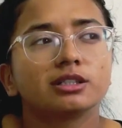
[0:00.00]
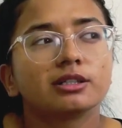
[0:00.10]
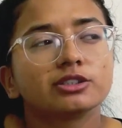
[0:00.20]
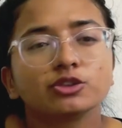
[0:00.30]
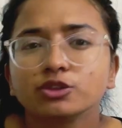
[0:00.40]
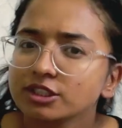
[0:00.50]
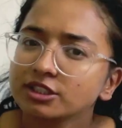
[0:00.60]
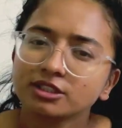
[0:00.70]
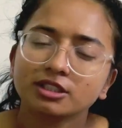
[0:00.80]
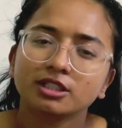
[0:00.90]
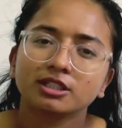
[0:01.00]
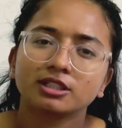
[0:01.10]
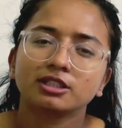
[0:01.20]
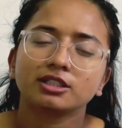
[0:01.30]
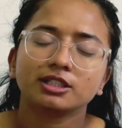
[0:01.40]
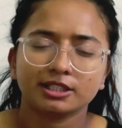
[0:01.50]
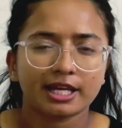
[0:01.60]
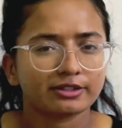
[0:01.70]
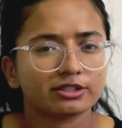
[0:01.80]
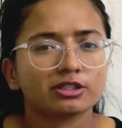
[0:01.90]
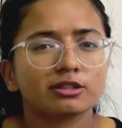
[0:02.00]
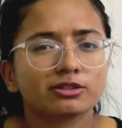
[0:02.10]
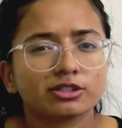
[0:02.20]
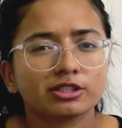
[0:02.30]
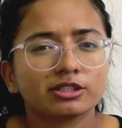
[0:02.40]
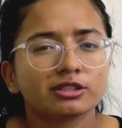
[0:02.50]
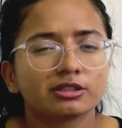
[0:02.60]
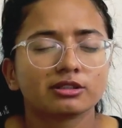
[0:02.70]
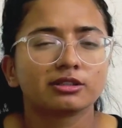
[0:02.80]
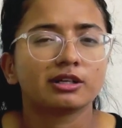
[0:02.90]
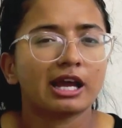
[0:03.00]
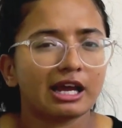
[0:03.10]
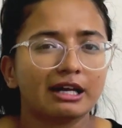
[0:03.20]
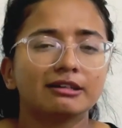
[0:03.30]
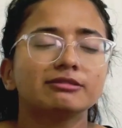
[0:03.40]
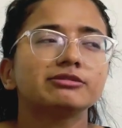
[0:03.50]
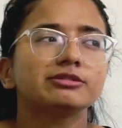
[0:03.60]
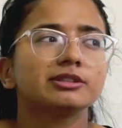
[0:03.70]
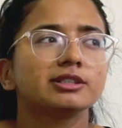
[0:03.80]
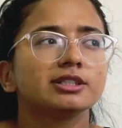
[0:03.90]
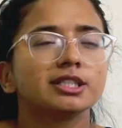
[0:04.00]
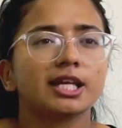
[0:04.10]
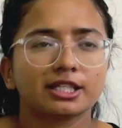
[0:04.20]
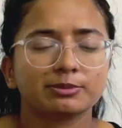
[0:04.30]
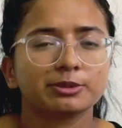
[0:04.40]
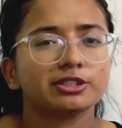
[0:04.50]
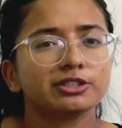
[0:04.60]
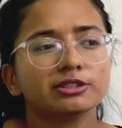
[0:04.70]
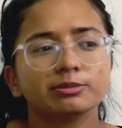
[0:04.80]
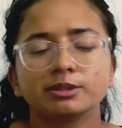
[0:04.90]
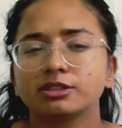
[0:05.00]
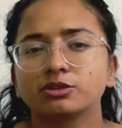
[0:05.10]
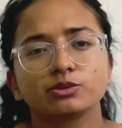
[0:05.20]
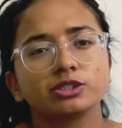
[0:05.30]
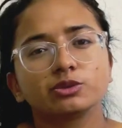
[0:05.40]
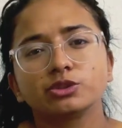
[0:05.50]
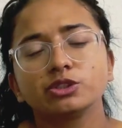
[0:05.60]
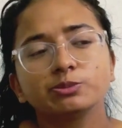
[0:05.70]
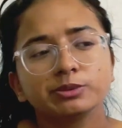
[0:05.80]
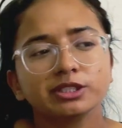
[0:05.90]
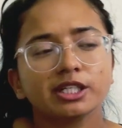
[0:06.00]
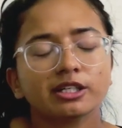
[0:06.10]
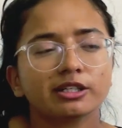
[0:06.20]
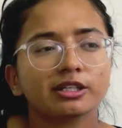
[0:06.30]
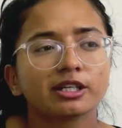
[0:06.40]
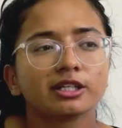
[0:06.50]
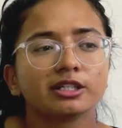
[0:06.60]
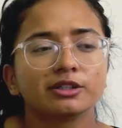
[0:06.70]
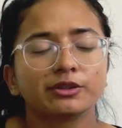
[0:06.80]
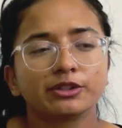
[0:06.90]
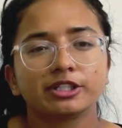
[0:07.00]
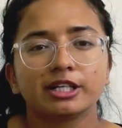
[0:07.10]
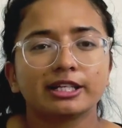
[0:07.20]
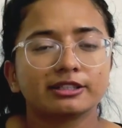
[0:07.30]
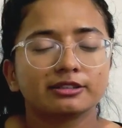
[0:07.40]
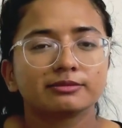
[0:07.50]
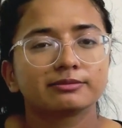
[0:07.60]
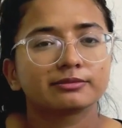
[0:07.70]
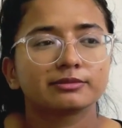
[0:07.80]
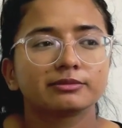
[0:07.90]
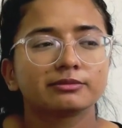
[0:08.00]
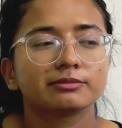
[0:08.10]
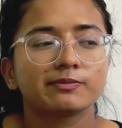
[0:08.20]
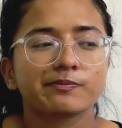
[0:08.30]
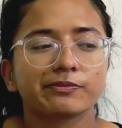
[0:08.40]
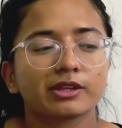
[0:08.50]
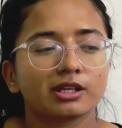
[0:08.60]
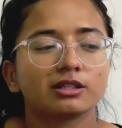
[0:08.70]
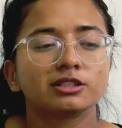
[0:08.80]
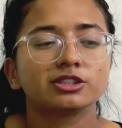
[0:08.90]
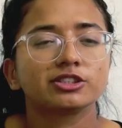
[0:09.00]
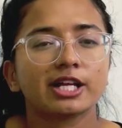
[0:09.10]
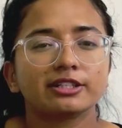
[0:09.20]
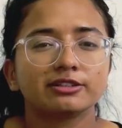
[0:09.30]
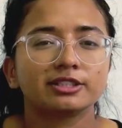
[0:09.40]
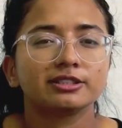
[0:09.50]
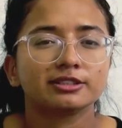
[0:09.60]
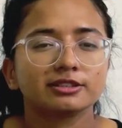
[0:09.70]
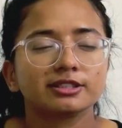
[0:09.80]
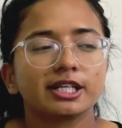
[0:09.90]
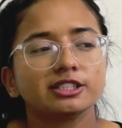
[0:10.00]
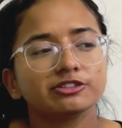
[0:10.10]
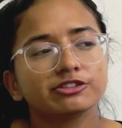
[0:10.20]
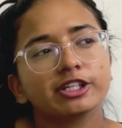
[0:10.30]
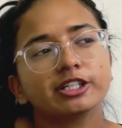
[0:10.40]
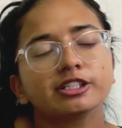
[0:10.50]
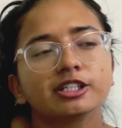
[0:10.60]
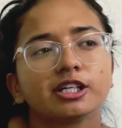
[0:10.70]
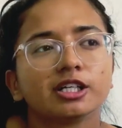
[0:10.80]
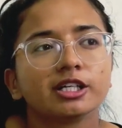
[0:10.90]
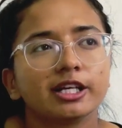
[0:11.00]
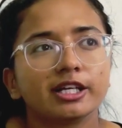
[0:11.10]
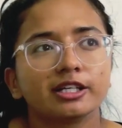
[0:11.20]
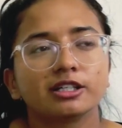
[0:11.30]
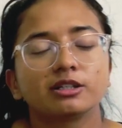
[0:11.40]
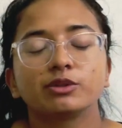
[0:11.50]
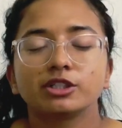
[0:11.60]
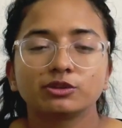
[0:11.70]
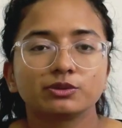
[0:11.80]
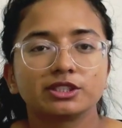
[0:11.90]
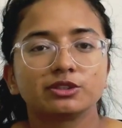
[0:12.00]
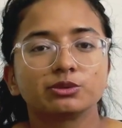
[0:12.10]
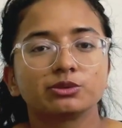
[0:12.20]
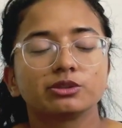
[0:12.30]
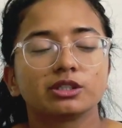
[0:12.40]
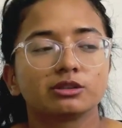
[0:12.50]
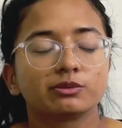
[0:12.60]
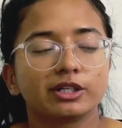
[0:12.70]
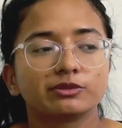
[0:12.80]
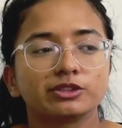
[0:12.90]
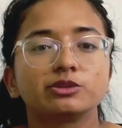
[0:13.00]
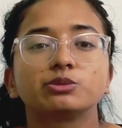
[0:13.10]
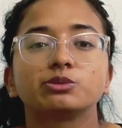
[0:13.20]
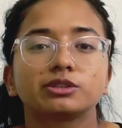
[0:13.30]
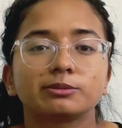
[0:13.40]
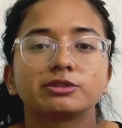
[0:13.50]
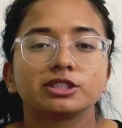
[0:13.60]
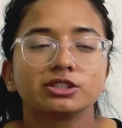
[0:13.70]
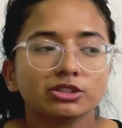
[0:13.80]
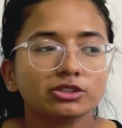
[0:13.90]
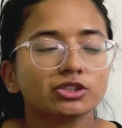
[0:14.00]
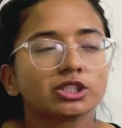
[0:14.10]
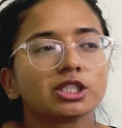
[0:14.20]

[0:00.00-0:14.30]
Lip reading: students in agriculture have experience because we do UPA or like undergrad thesis kind of thing. Where we do some research,